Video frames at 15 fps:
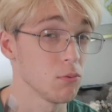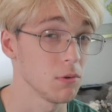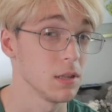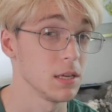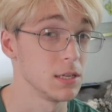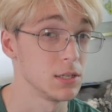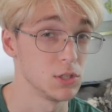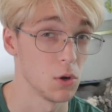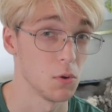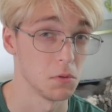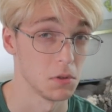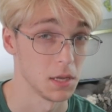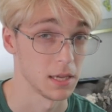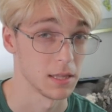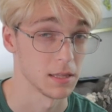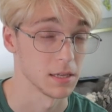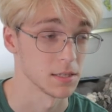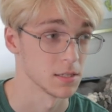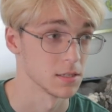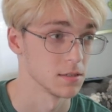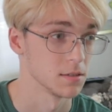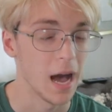really don't like
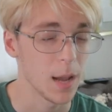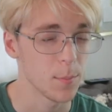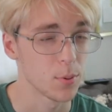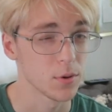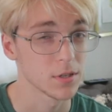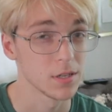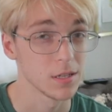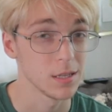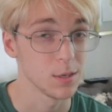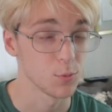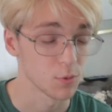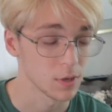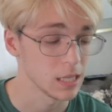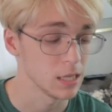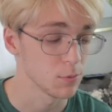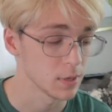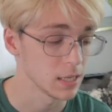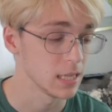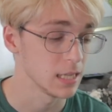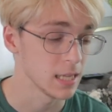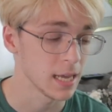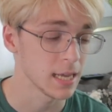this. I personally really,
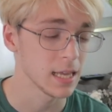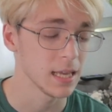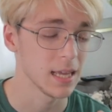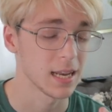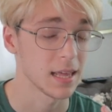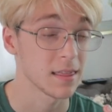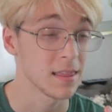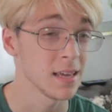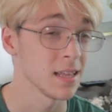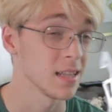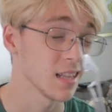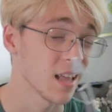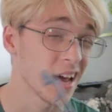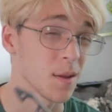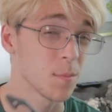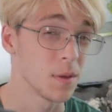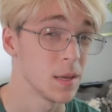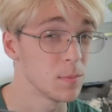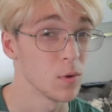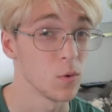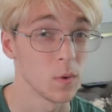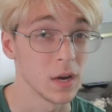really like it, and I think a lot of
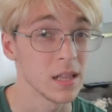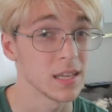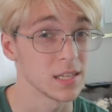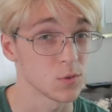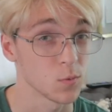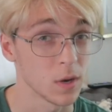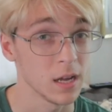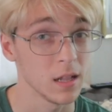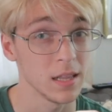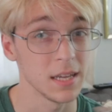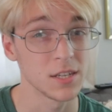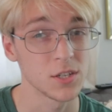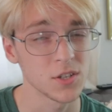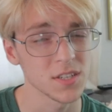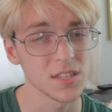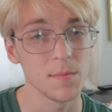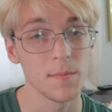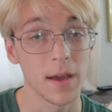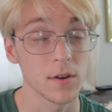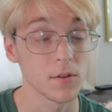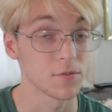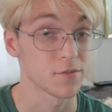people will as well. It's just a
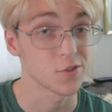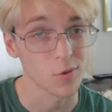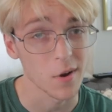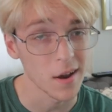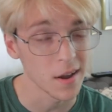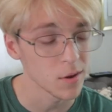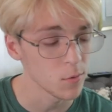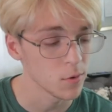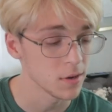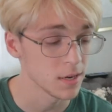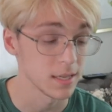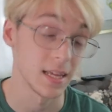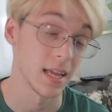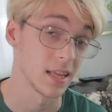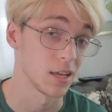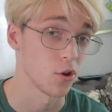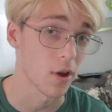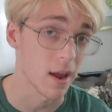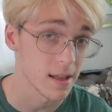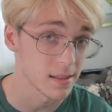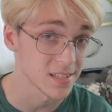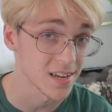matter of trying one and getting your
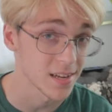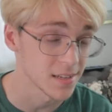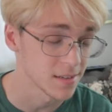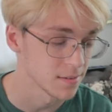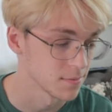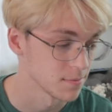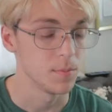hands on it.